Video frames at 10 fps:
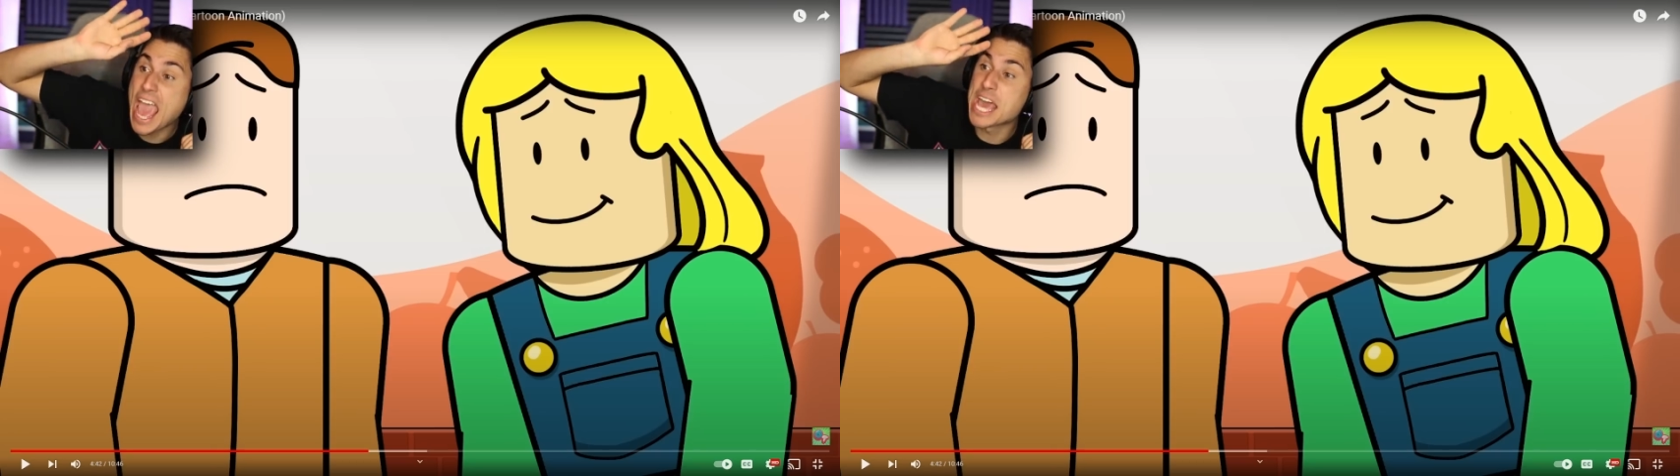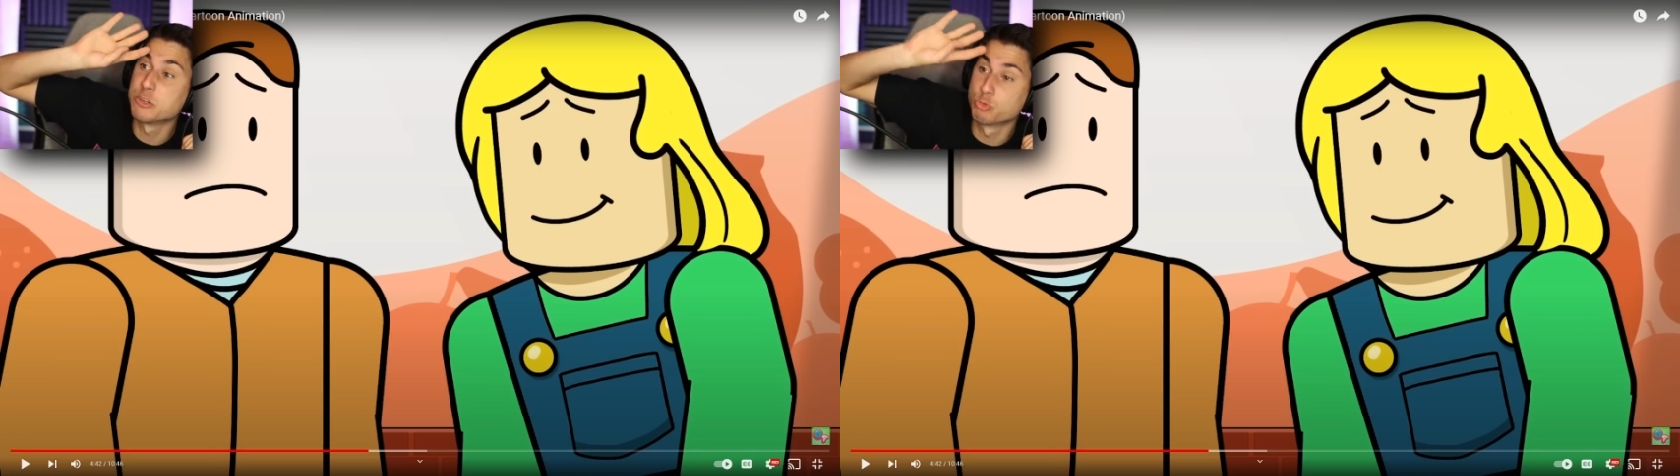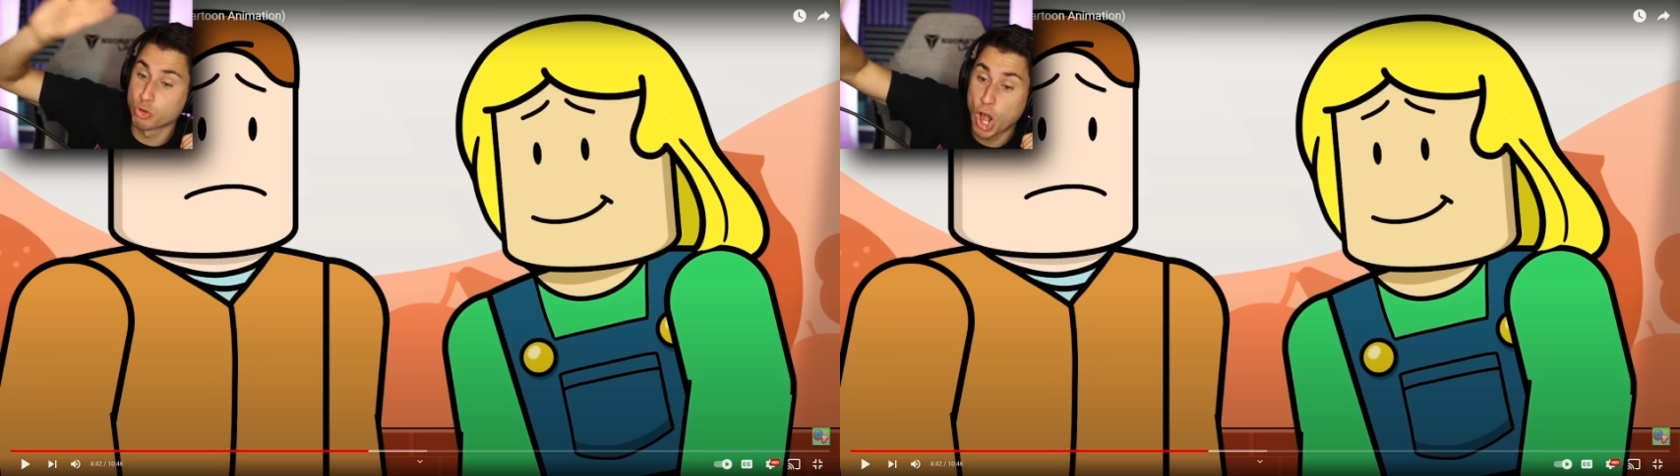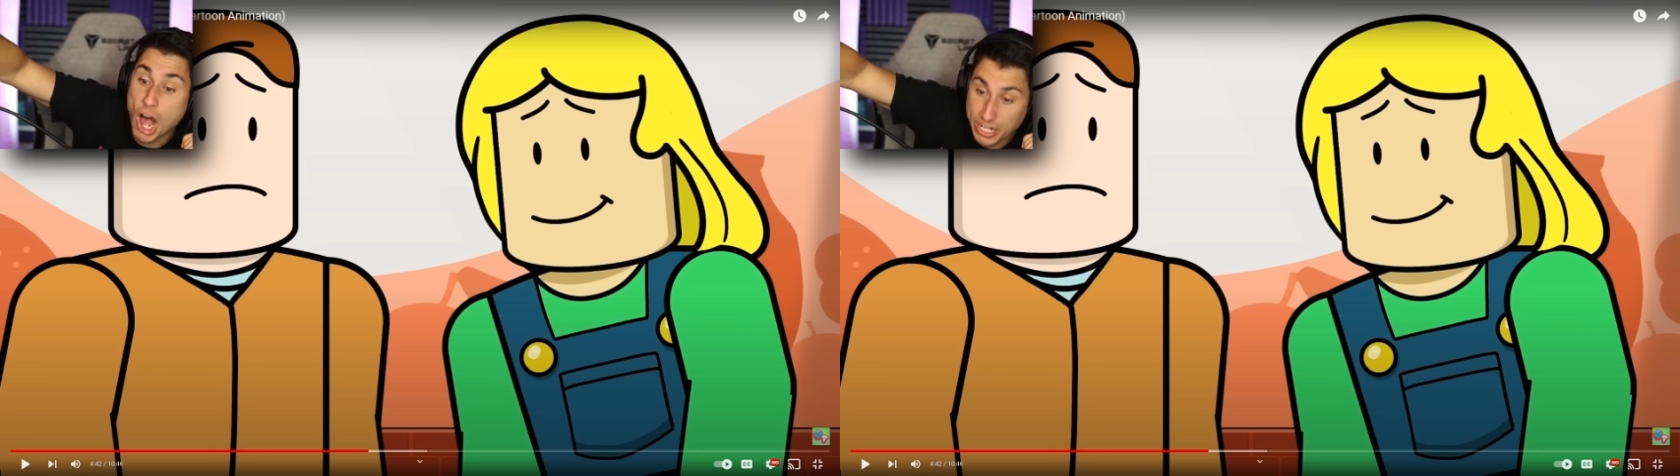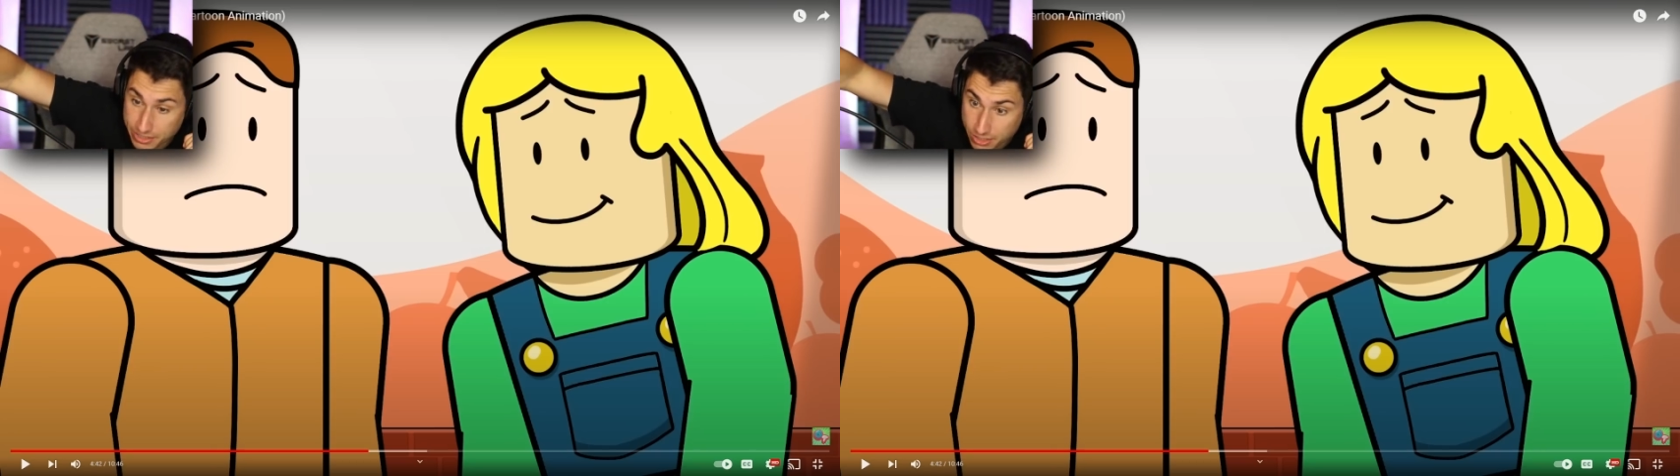and
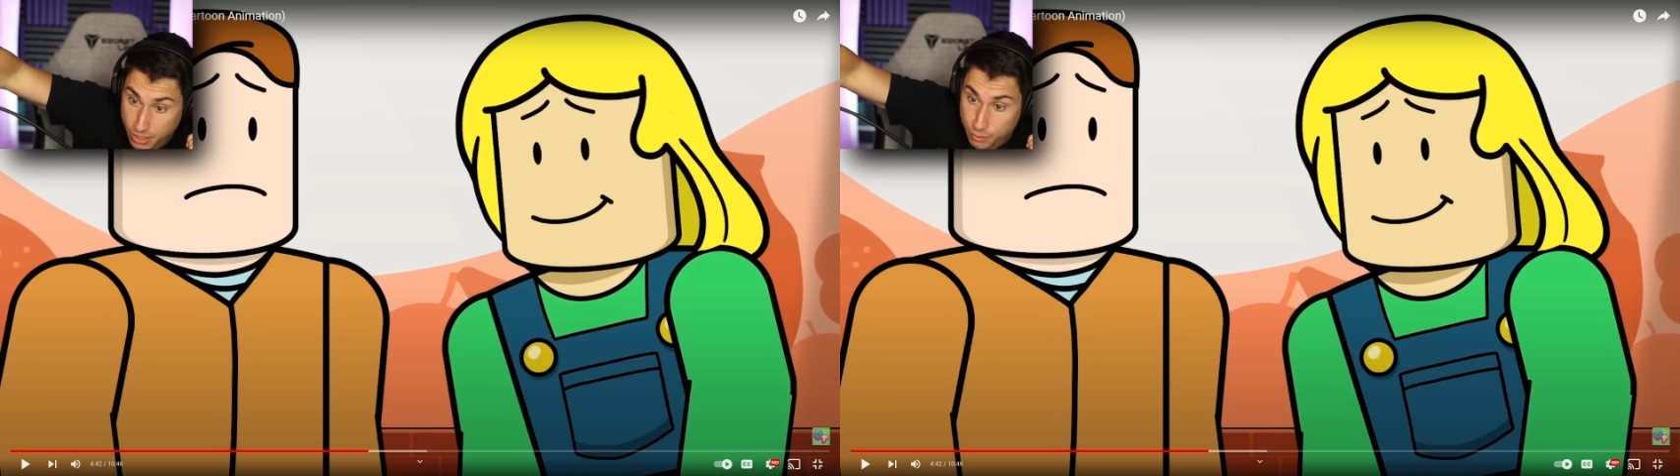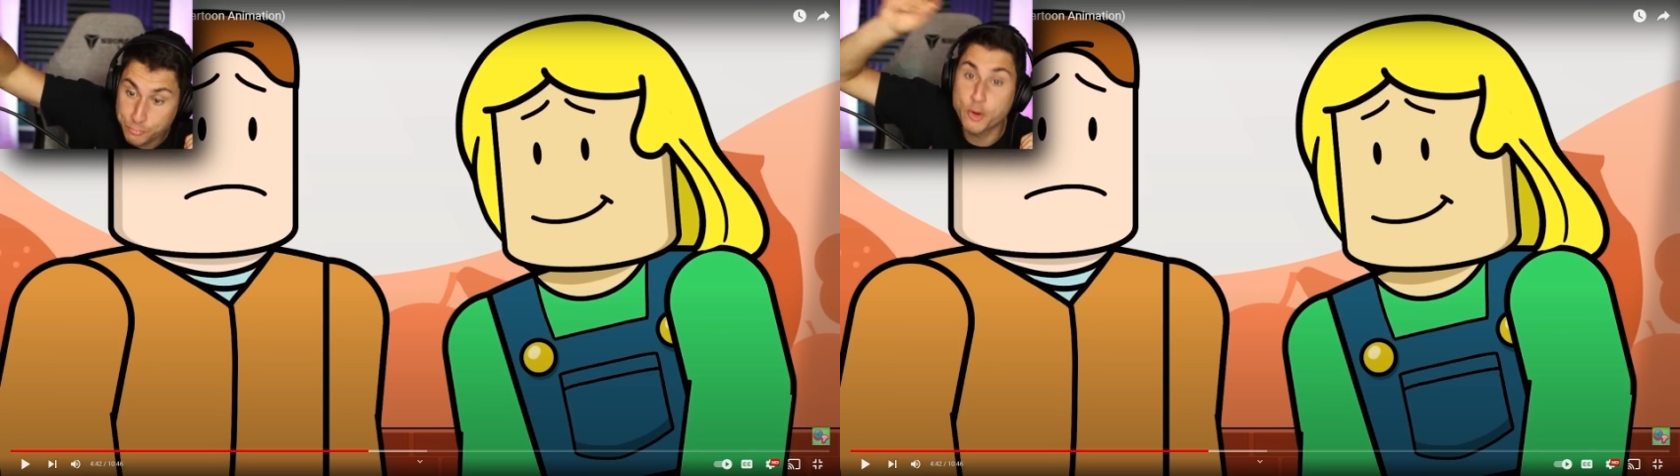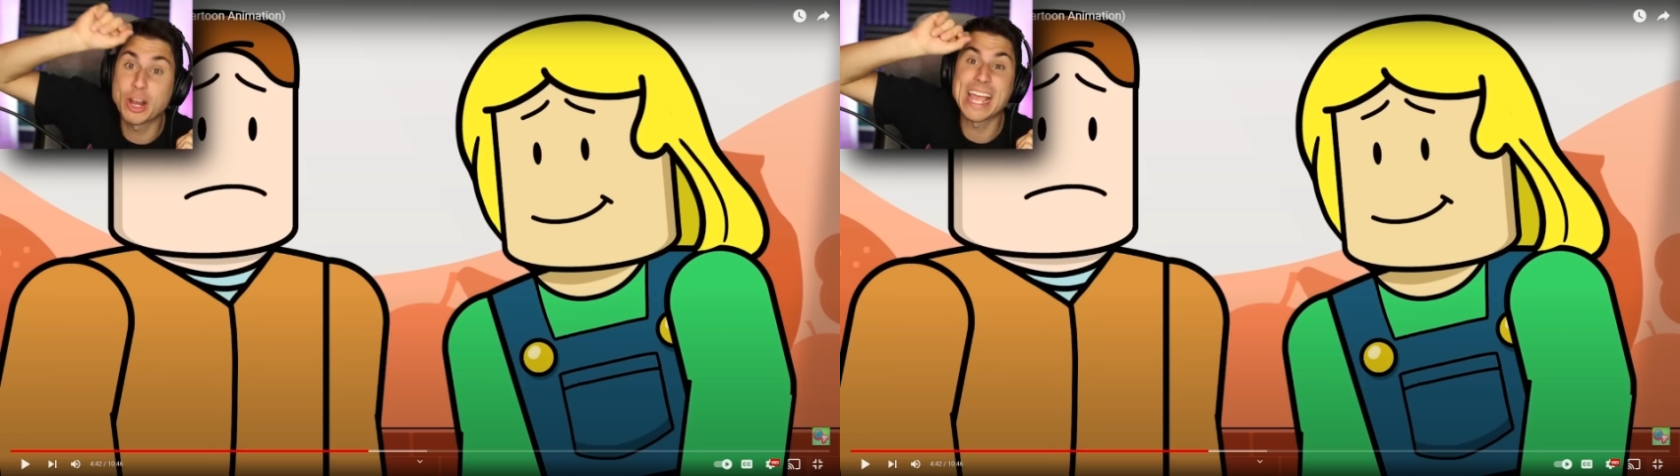run for